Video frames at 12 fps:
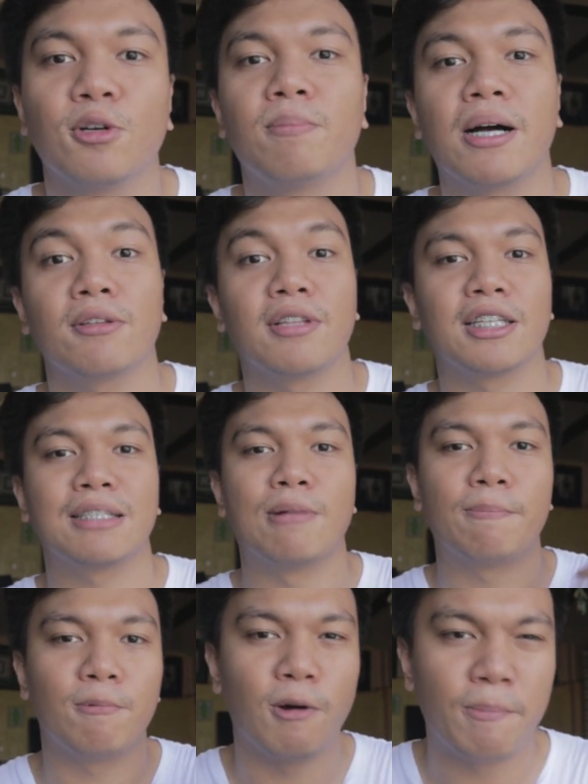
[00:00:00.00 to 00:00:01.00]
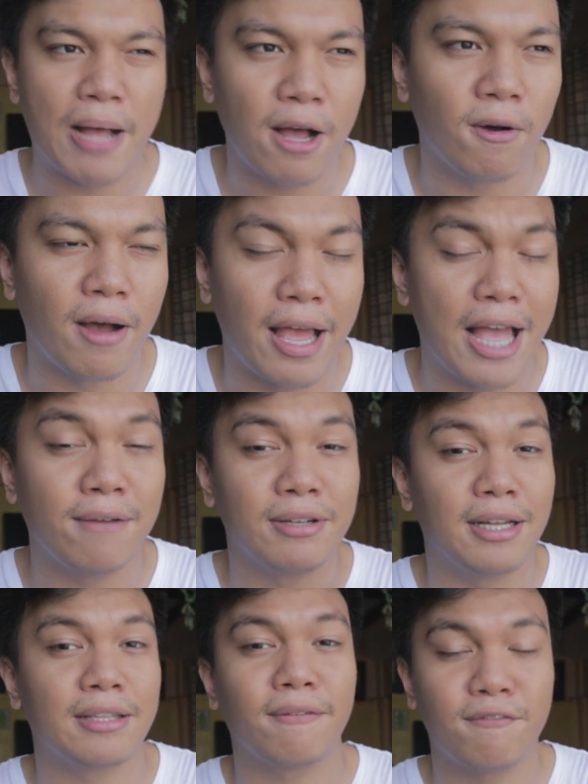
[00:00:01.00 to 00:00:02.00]
So back na sa Mapua pa ako, I
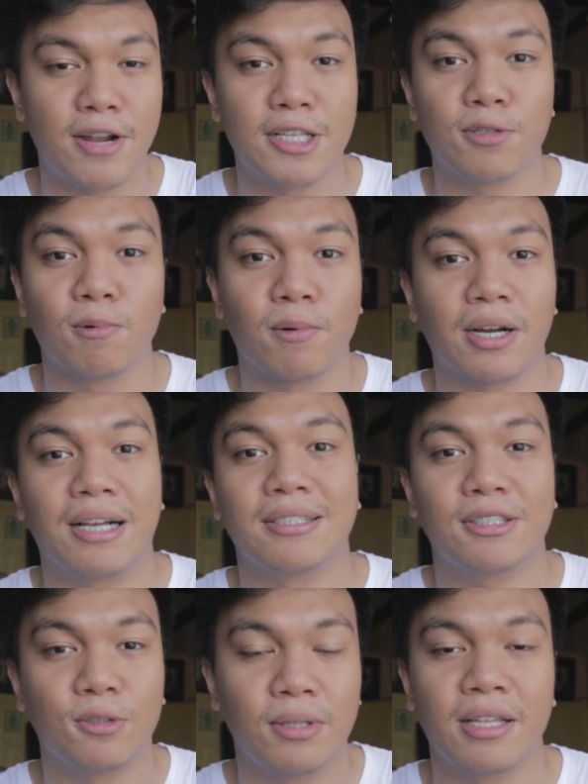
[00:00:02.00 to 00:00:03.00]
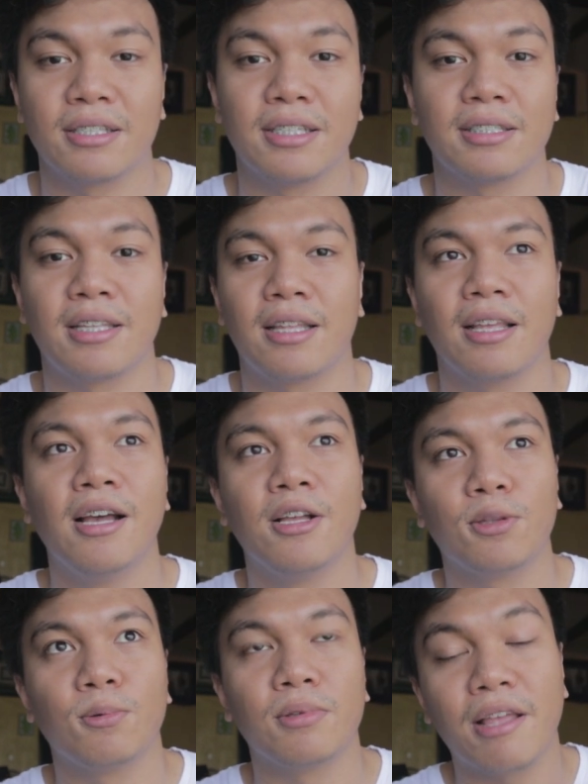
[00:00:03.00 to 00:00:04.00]
have a lot of friends who work as student assistant
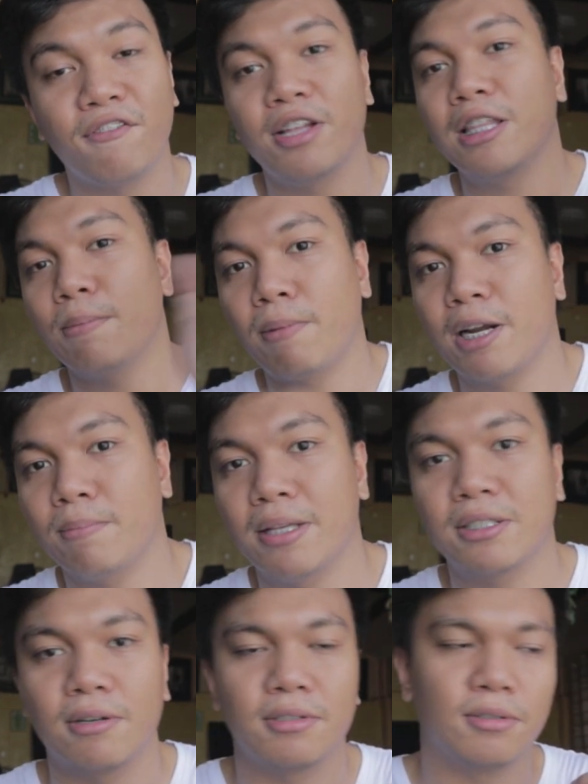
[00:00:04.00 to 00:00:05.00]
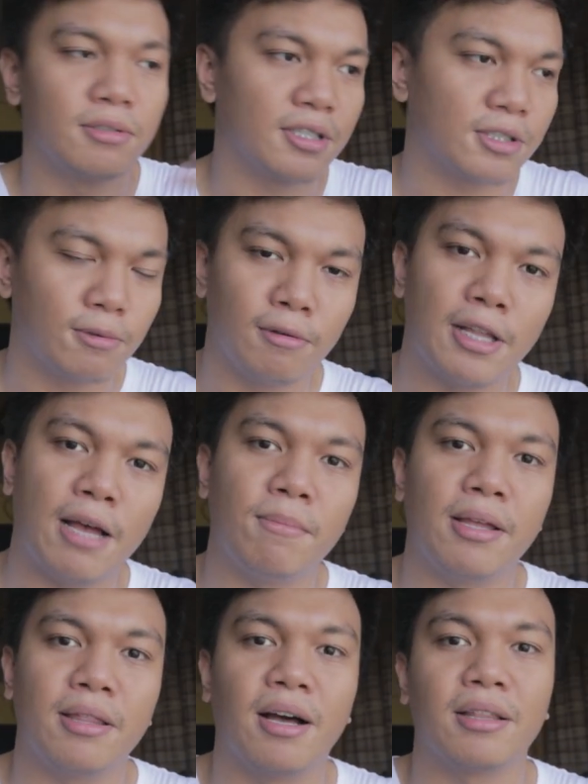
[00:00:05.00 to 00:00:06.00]
to different departments because dun sa school
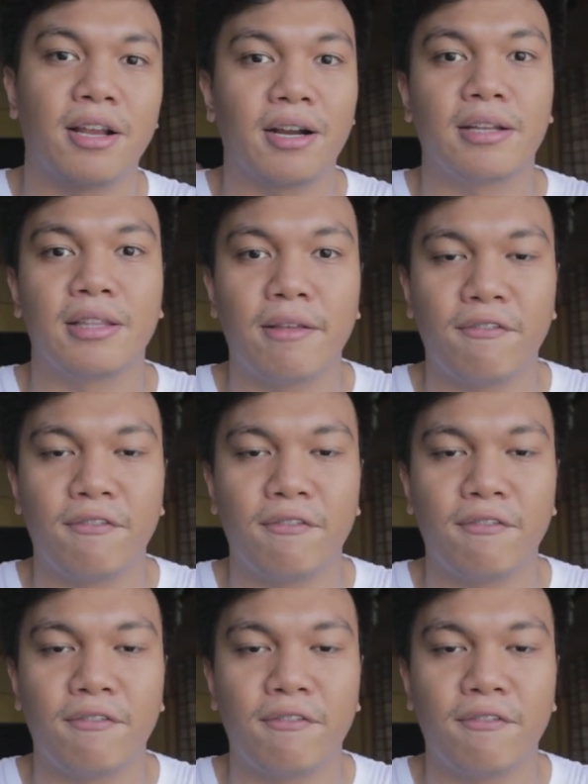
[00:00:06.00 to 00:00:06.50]
namin, there are